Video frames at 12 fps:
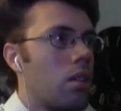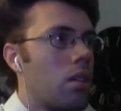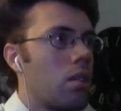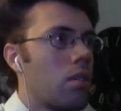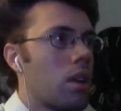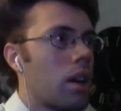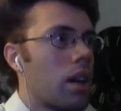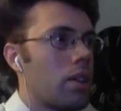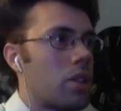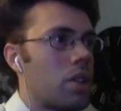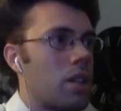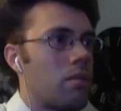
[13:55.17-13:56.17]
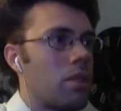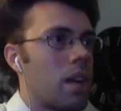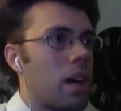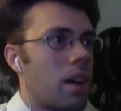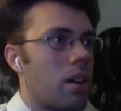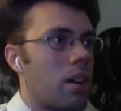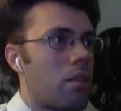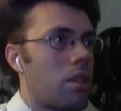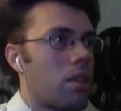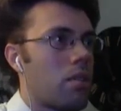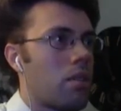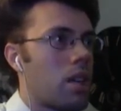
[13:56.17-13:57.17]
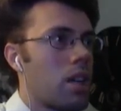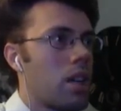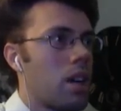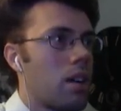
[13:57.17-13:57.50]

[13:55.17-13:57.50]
What kind of shit we got going on in here?